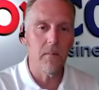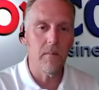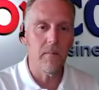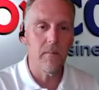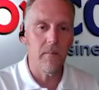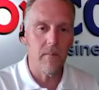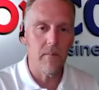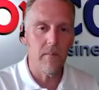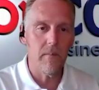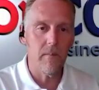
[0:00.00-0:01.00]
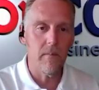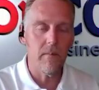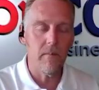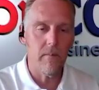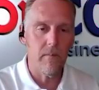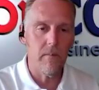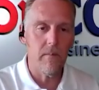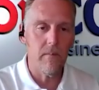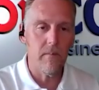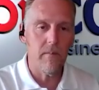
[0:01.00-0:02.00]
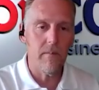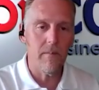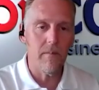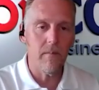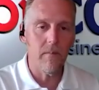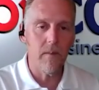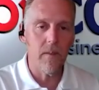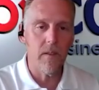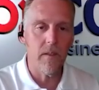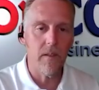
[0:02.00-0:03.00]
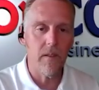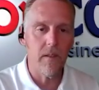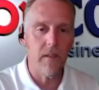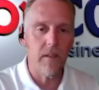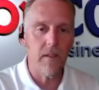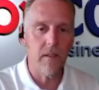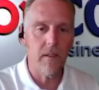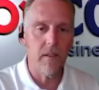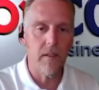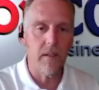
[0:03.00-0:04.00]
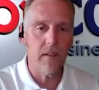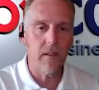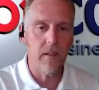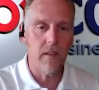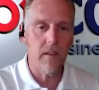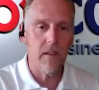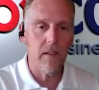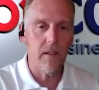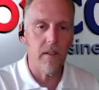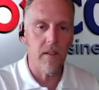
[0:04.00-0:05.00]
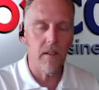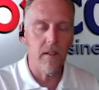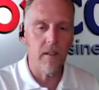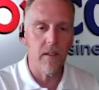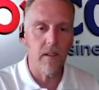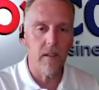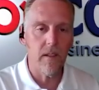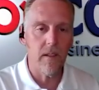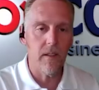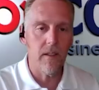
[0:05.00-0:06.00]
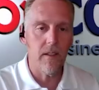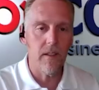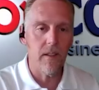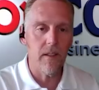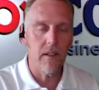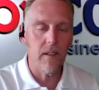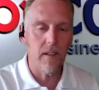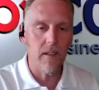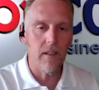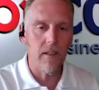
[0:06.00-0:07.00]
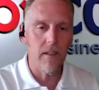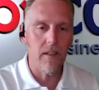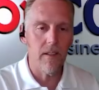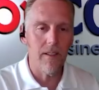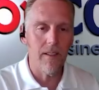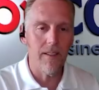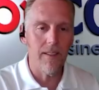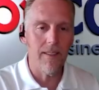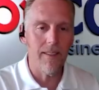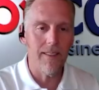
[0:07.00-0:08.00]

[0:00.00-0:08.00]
(silent)